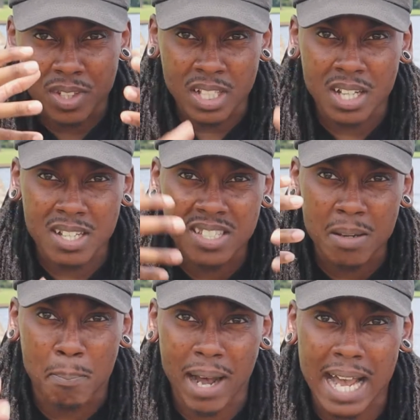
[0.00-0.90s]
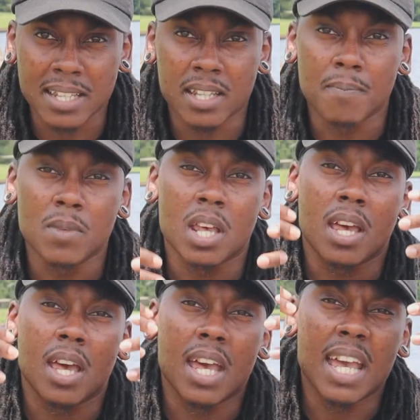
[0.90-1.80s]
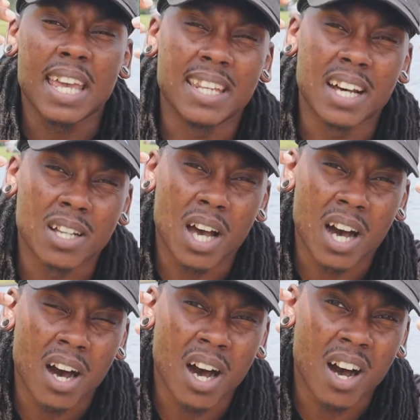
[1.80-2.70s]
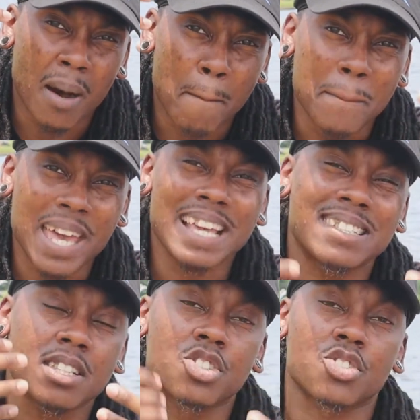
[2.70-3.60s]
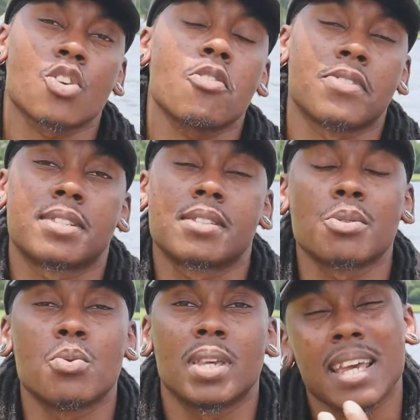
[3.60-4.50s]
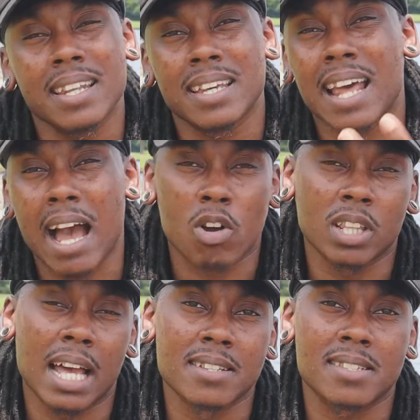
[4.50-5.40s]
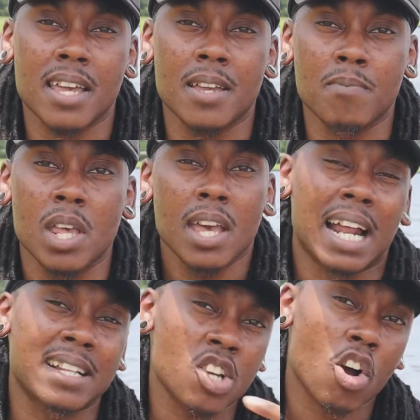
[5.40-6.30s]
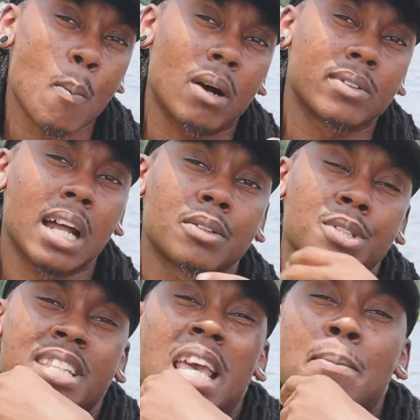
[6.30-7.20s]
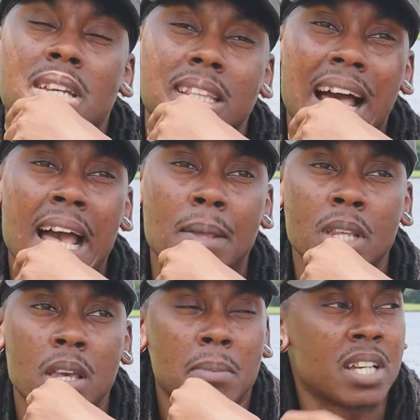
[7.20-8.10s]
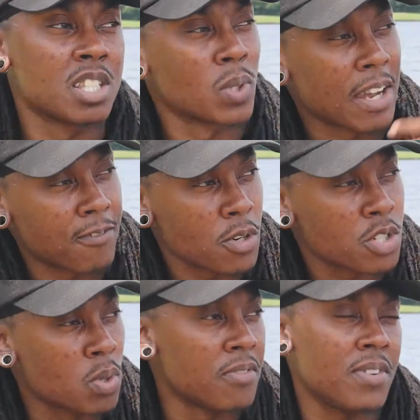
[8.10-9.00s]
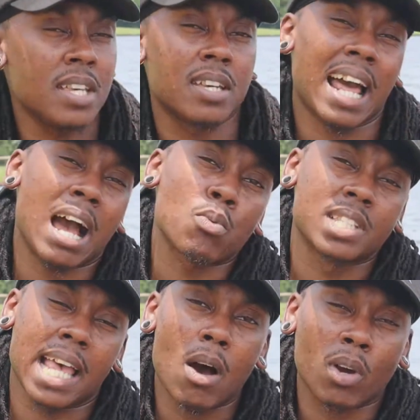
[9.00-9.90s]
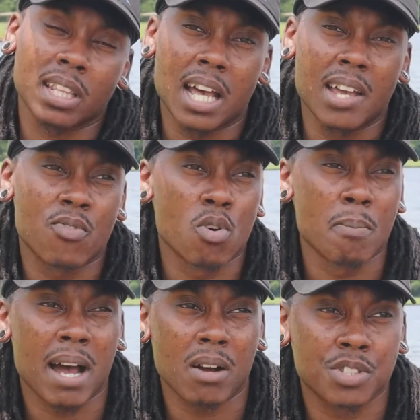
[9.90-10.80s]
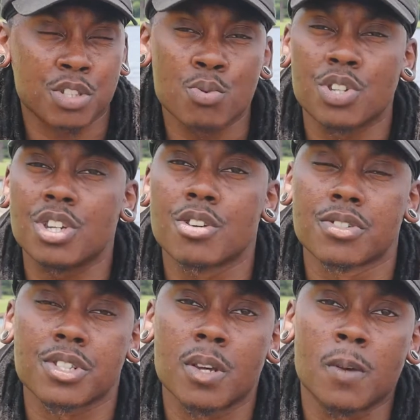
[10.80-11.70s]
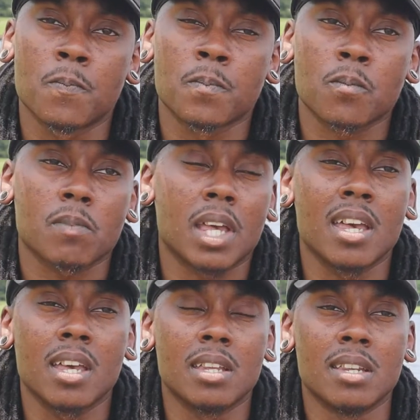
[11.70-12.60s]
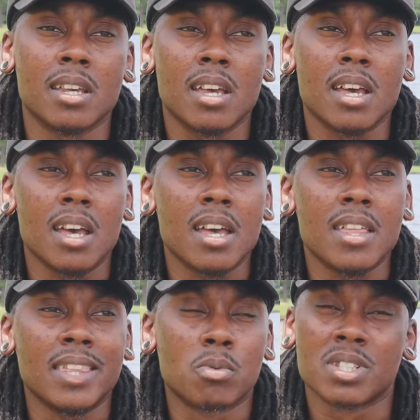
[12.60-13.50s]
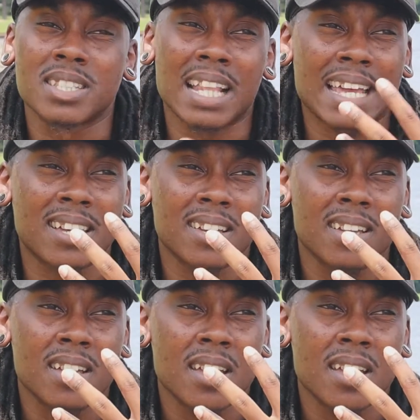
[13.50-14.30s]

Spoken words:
does the body an amazing service to get in an alkaline state. And I talk about Dr. Sebi a lot because when I first went vegan, I was alkaline for about 2 years. And it was like